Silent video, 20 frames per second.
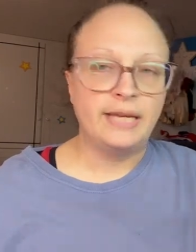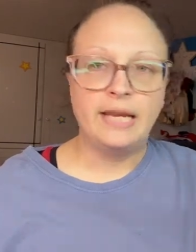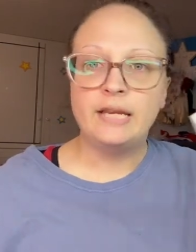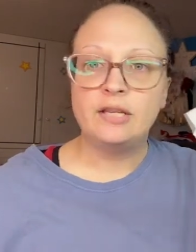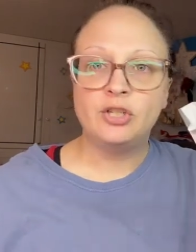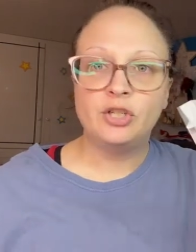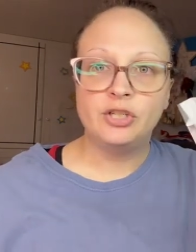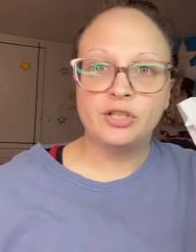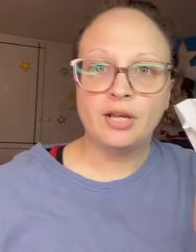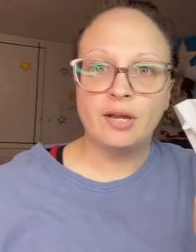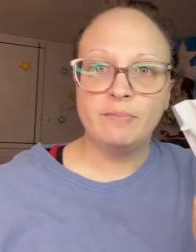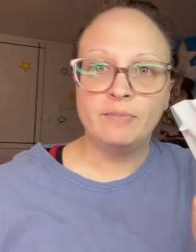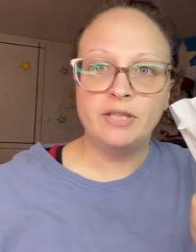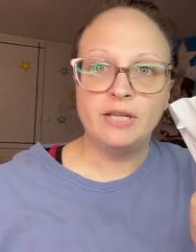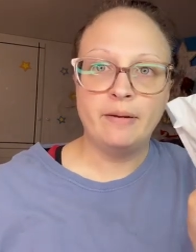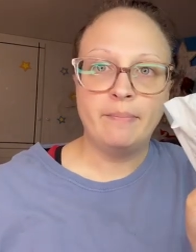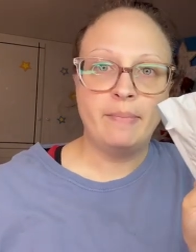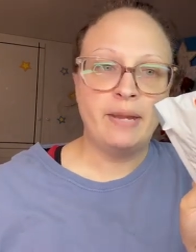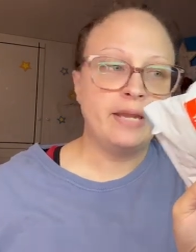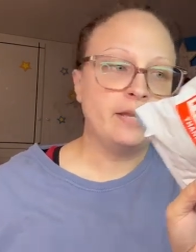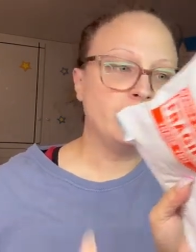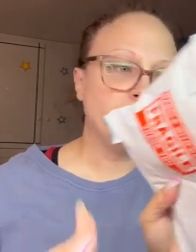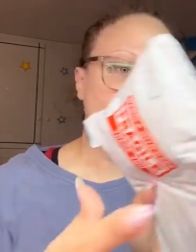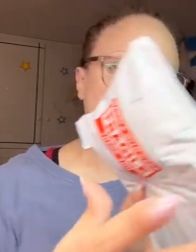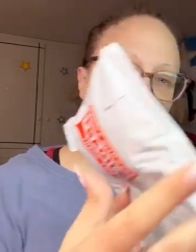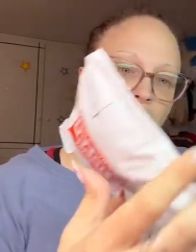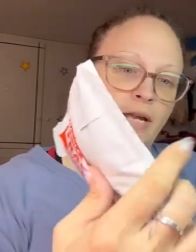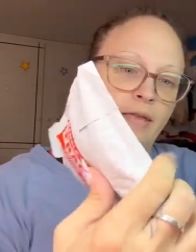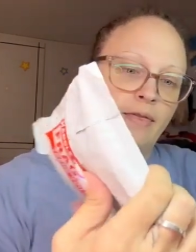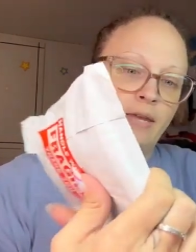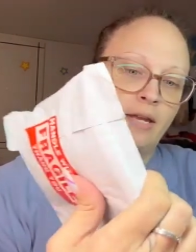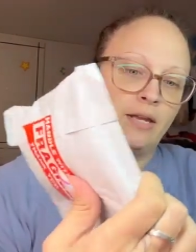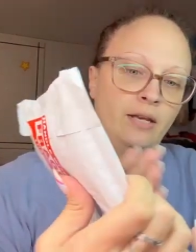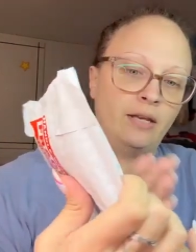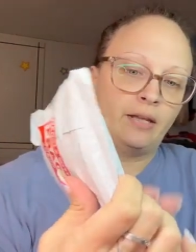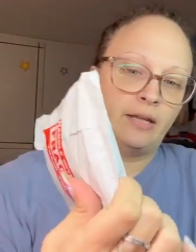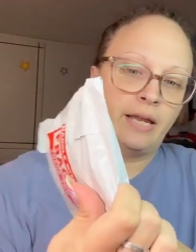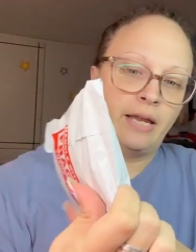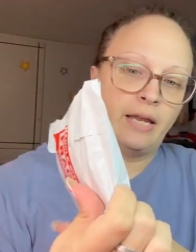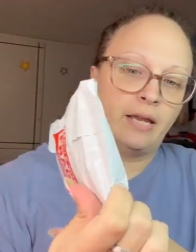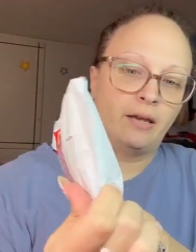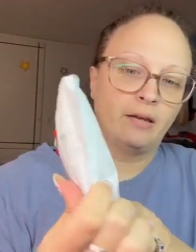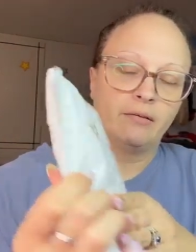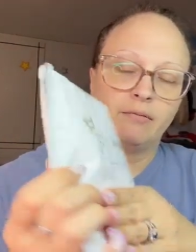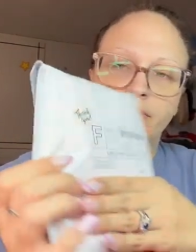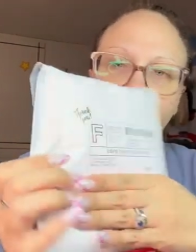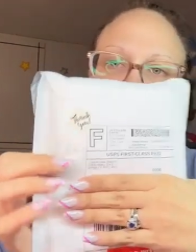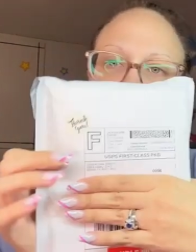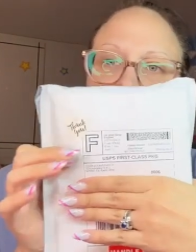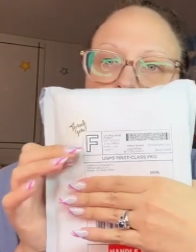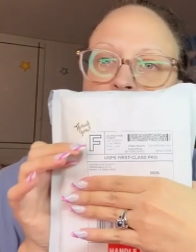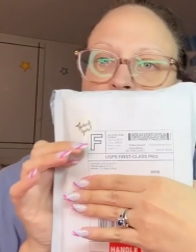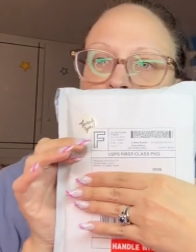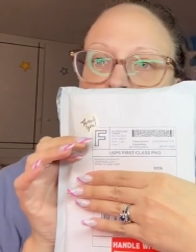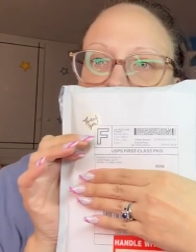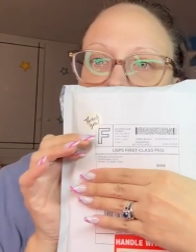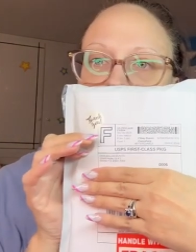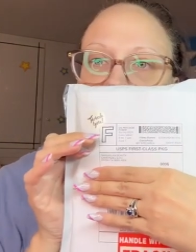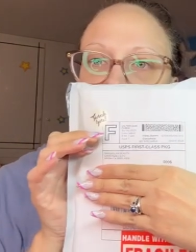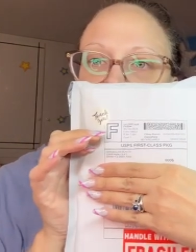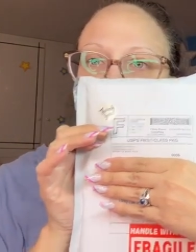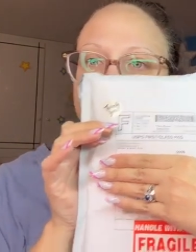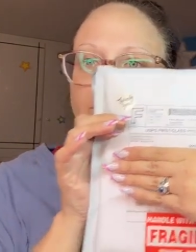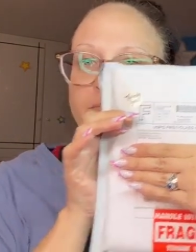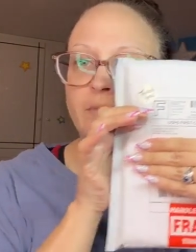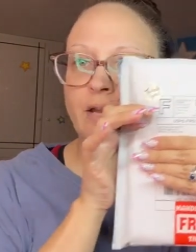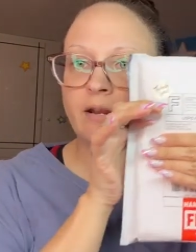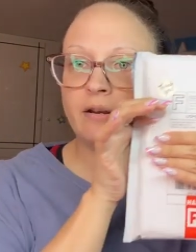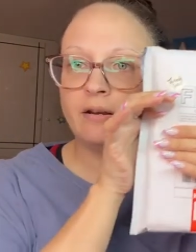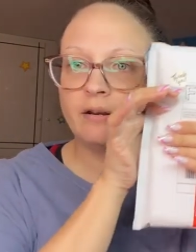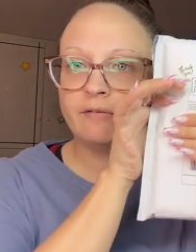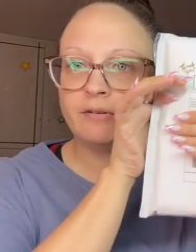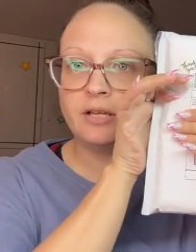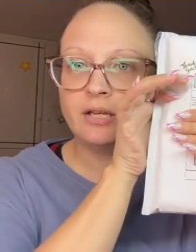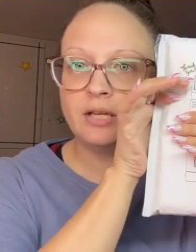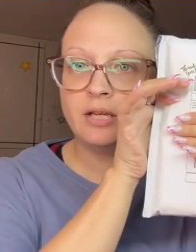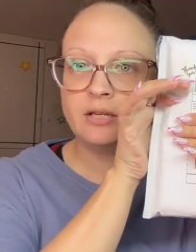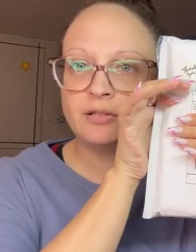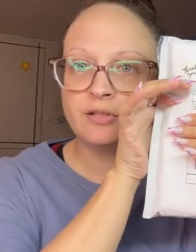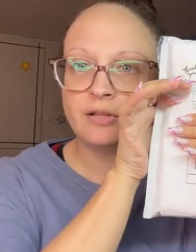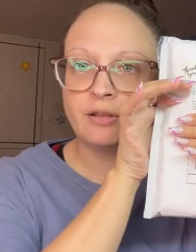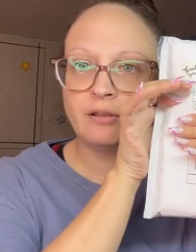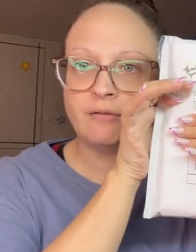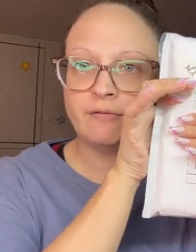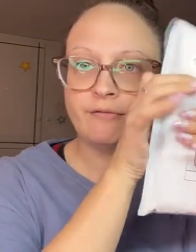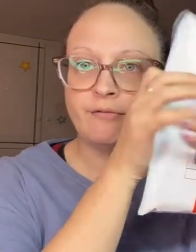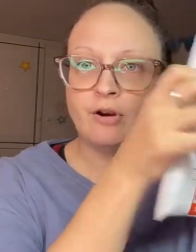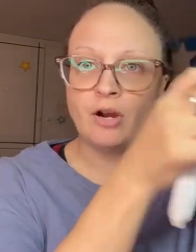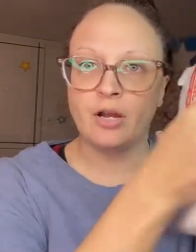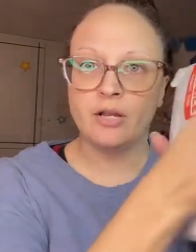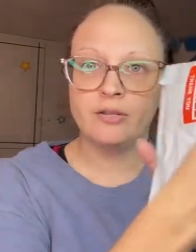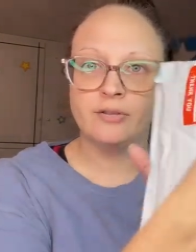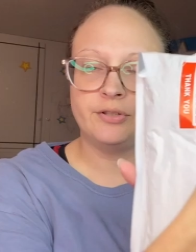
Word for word: It just comes in a mailer and then like shipping and everything is on the front.